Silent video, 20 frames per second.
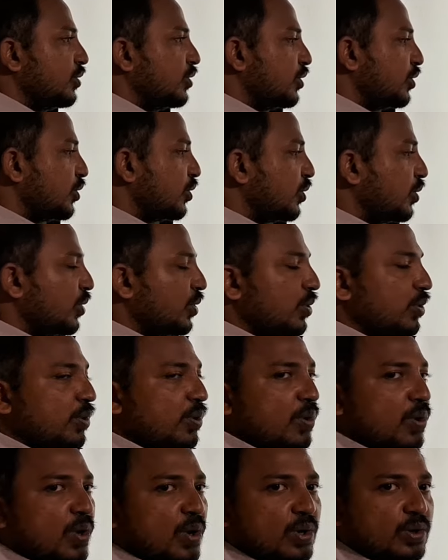So
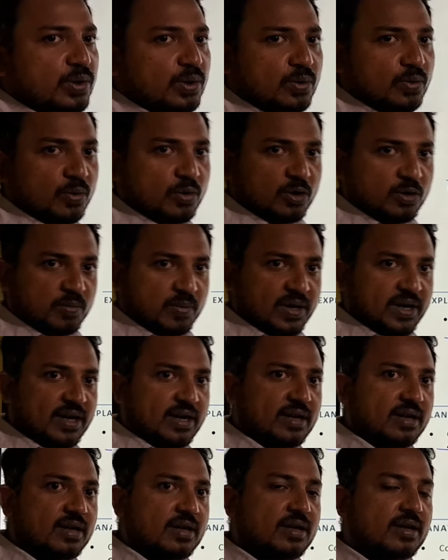all the coal
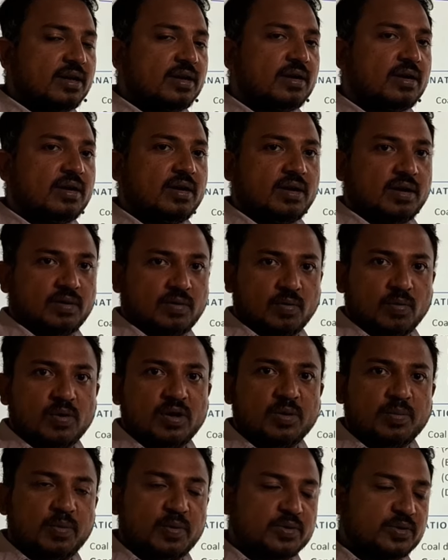field or coal
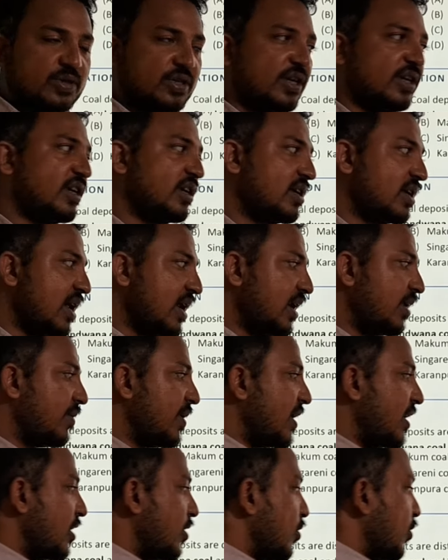deposition in India
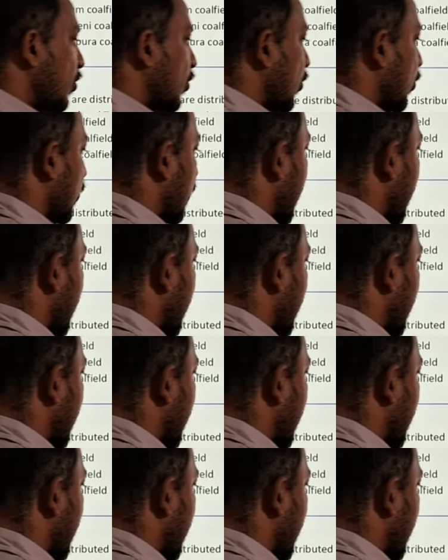divided into two